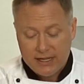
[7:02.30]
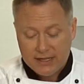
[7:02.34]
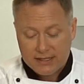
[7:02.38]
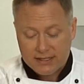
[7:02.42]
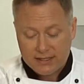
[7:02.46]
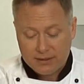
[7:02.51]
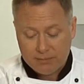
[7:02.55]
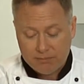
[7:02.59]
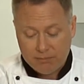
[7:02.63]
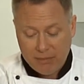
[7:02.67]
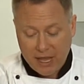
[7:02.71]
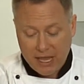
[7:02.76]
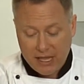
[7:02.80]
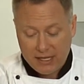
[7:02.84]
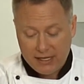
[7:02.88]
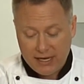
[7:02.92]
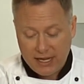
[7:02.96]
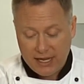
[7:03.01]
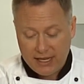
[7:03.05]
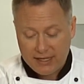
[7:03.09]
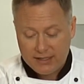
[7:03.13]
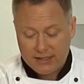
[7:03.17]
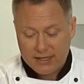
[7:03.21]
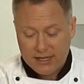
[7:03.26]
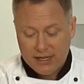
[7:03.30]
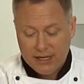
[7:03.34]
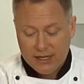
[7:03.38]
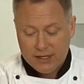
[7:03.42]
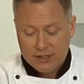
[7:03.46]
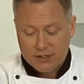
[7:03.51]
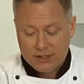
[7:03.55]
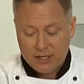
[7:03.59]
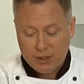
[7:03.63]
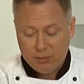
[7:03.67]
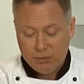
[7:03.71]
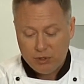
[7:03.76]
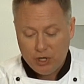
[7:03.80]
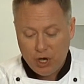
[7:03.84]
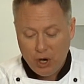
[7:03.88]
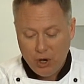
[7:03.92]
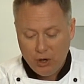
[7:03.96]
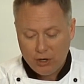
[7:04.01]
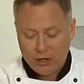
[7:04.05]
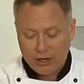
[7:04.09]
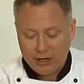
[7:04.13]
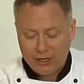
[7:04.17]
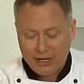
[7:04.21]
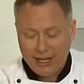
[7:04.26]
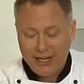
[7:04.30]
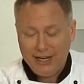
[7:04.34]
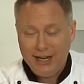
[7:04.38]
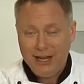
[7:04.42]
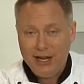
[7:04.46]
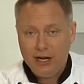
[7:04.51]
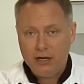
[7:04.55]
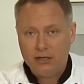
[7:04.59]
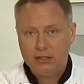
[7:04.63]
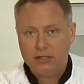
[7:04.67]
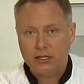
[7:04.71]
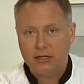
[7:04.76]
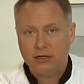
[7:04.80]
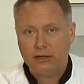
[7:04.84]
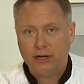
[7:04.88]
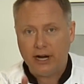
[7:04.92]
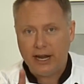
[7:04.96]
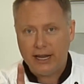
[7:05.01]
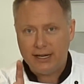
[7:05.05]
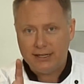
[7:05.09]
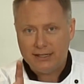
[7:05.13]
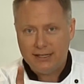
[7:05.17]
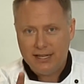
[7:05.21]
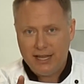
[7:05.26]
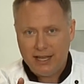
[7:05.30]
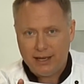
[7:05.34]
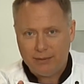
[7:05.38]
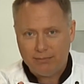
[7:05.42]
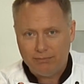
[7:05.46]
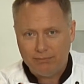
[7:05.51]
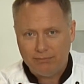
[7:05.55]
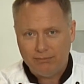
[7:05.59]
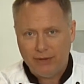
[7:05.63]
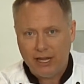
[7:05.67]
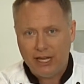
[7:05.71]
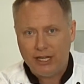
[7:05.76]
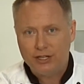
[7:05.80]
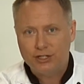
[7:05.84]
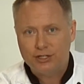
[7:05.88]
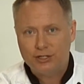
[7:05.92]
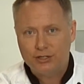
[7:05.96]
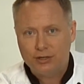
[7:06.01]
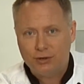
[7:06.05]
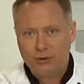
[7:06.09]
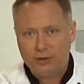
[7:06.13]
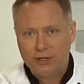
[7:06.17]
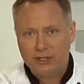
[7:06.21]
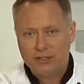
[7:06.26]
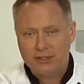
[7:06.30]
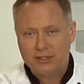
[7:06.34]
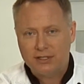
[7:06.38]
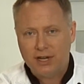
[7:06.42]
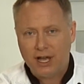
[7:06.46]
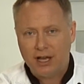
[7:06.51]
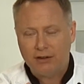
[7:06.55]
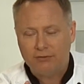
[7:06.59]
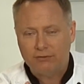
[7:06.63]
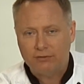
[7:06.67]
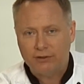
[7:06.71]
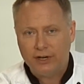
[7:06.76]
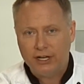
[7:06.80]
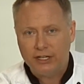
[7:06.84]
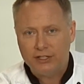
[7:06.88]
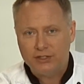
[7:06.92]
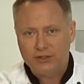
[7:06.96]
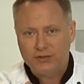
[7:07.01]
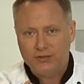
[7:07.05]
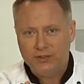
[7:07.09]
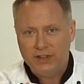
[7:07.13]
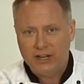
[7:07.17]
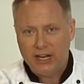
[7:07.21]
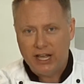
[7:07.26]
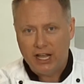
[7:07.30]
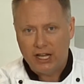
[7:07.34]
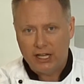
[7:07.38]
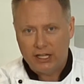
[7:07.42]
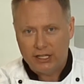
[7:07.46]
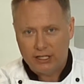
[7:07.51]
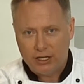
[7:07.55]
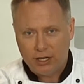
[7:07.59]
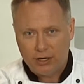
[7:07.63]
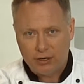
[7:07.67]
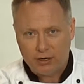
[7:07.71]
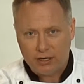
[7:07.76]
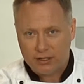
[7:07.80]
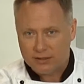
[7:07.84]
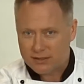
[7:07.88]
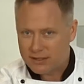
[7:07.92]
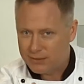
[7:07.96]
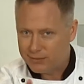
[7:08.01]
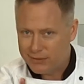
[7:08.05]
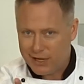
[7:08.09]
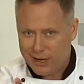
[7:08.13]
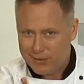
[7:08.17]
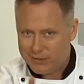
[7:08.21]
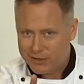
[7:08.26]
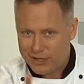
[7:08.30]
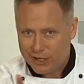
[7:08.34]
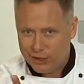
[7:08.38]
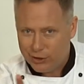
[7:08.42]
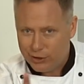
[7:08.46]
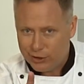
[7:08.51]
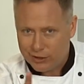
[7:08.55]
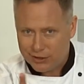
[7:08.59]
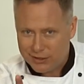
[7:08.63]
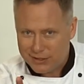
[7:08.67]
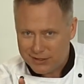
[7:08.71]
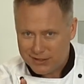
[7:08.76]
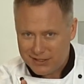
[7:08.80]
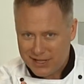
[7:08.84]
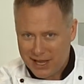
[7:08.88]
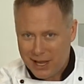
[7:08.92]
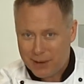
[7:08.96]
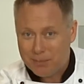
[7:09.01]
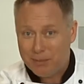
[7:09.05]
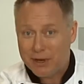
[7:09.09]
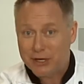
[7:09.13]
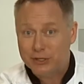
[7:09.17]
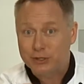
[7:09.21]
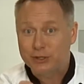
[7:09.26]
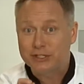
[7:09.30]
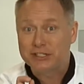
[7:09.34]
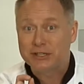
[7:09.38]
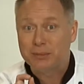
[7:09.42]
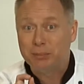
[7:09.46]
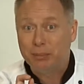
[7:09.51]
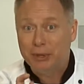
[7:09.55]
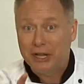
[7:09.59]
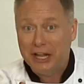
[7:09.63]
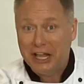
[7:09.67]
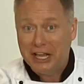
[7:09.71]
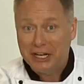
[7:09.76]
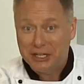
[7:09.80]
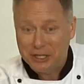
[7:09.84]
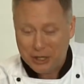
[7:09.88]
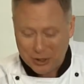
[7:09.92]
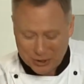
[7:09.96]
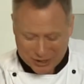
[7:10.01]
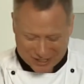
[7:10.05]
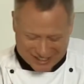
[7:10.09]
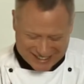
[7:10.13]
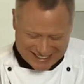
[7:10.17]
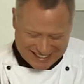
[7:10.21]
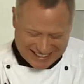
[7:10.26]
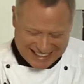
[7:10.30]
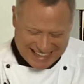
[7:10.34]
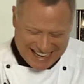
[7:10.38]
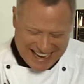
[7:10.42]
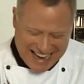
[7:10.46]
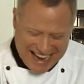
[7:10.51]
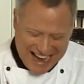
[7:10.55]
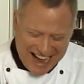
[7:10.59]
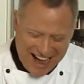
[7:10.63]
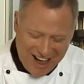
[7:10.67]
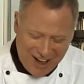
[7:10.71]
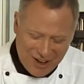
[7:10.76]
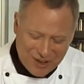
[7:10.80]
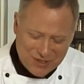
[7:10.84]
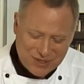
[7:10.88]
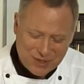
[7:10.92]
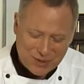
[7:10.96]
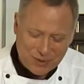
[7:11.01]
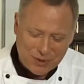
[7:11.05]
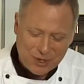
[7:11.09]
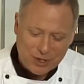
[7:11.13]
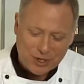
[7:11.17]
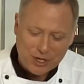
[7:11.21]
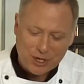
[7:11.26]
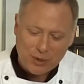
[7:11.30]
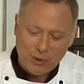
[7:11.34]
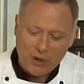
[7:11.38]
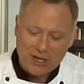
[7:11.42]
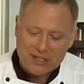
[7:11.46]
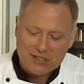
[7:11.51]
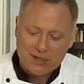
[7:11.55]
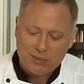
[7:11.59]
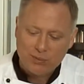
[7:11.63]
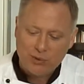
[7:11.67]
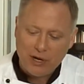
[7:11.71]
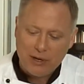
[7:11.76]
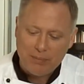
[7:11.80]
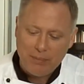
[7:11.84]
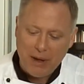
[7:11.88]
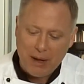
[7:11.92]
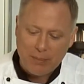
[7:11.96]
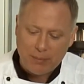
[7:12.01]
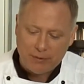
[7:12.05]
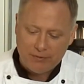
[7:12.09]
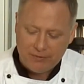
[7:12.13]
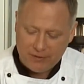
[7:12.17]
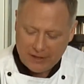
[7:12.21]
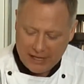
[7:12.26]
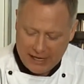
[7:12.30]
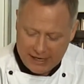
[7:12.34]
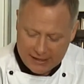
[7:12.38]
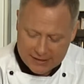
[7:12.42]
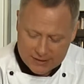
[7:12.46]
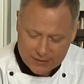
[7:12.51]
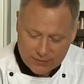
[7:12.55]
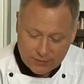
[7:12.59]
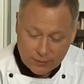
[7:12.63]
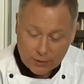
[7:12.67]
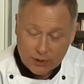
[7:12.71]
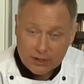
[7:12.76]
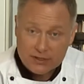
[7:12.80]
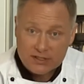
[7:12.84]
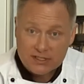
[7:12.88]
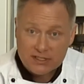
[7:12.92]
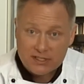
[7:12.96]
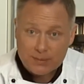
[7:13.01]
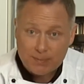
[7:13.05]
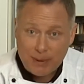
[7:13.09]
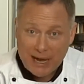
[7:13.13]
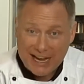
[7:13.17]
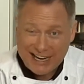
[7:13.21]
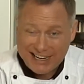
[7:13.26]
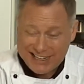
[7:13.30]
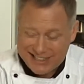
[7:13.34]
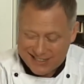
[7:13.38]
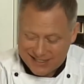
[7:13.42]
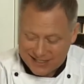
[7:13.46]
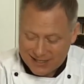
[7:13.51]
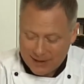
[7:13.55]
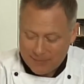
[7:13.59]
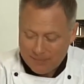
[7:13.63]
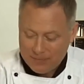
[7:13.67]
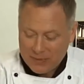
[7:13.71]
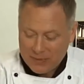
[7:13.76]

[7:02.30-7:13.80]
Some mayonnaise, some yogurt, and here's a great tip. Make sure it's not French vanilla yogurt. Sometimes they look the same. Make sure it's a plain yogurt. Also, you're going to want some red pepper flakes for a spice,